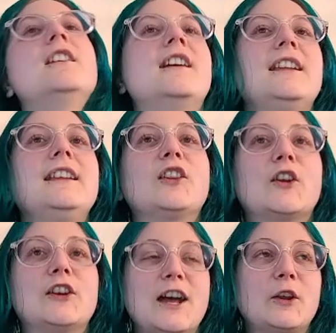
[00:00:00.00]
Need to
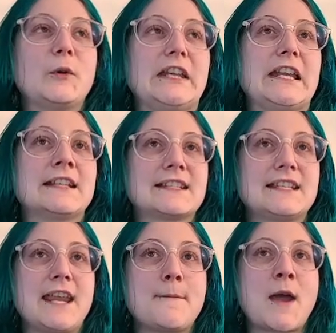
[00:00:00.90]
learn how to
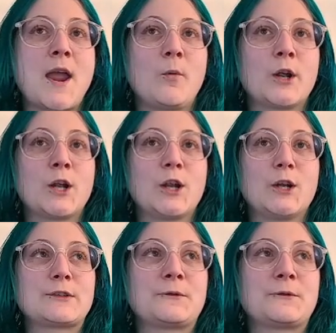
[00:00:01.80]
enunciate my words